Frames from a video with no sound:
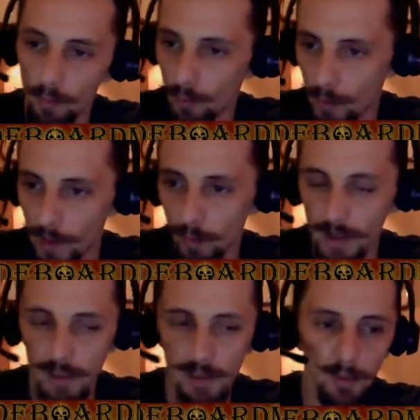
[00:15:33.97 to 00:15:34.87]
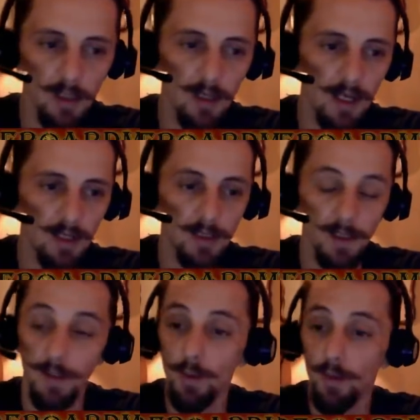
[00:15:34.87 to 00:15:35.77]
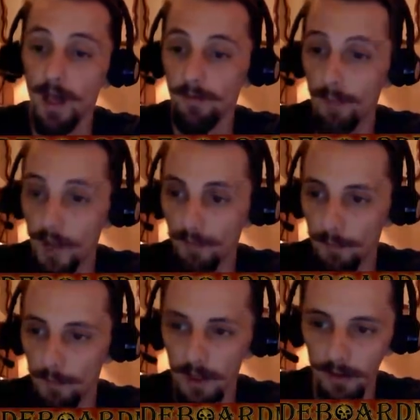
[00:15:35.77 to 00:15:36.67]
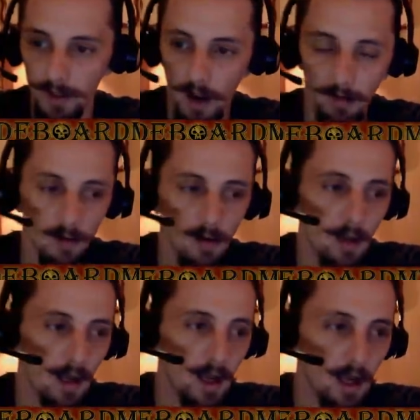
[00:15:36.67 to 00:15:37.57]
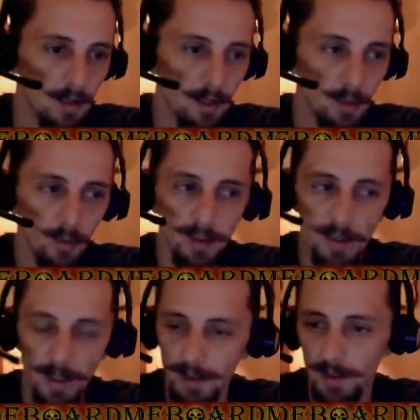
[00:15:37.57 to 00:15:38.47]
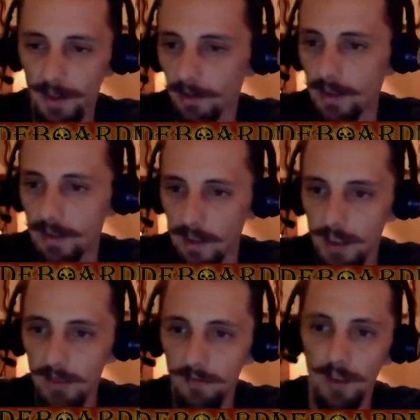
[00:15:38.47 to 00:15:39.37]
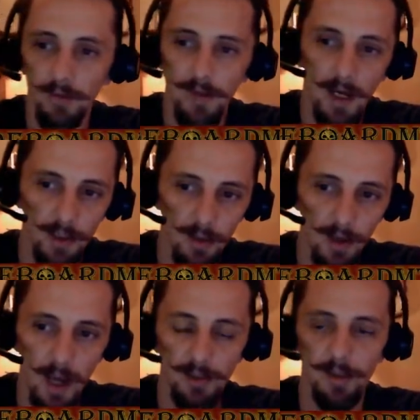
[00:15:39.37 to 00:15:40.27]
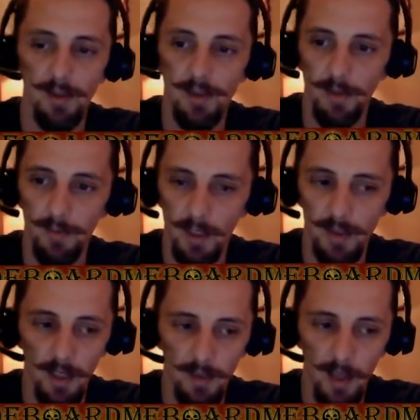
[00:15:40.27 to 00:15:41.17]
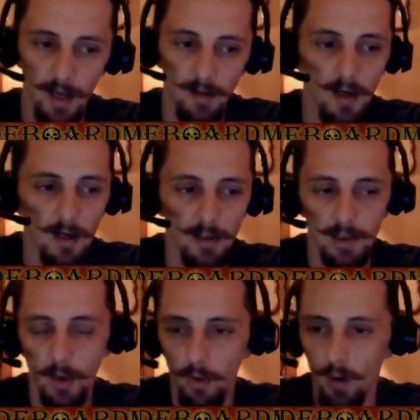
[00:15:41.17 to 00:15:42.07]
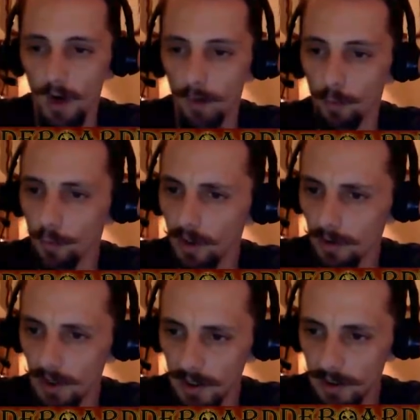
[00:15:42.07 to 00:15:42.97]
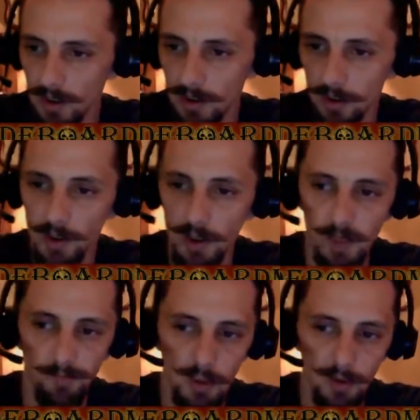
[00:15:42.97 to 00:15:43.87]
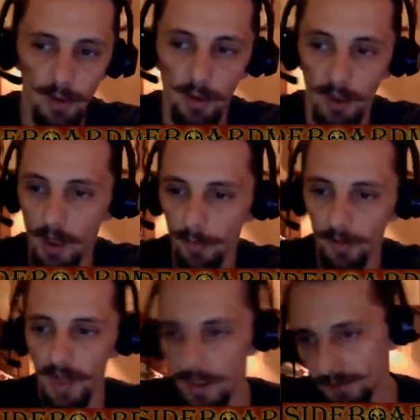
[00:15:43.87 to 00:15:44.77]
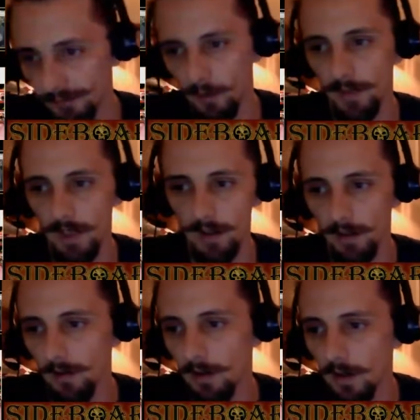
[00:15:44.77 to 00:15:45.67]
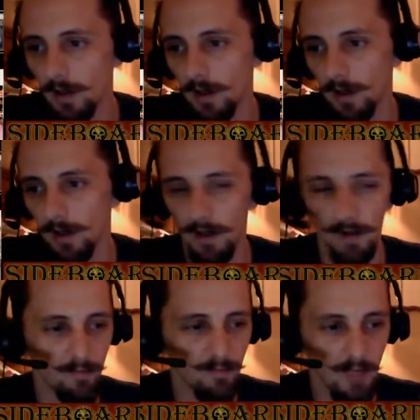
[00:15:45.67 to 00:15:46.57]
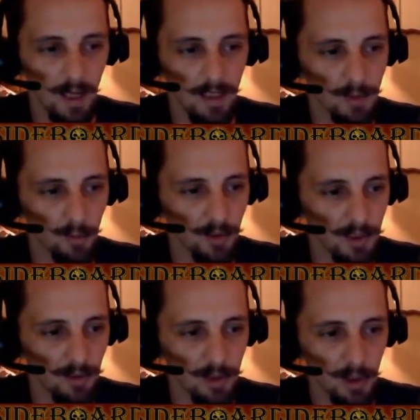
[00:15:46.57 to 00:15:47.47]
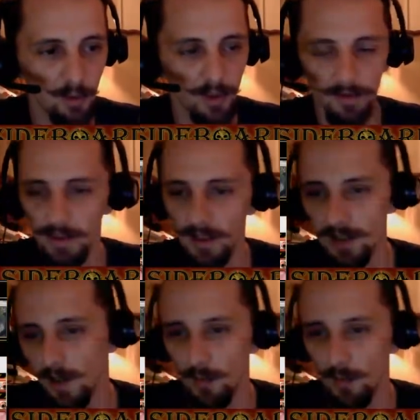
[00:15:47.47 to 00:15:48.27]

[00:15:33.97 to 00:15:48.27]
red-white split lands, and then you would have a Path of Metal deck. And you wouldn't necessarily need the extra Hazarets and things like that. So real easy to shift into a couple decks from here. I guess we're still showing the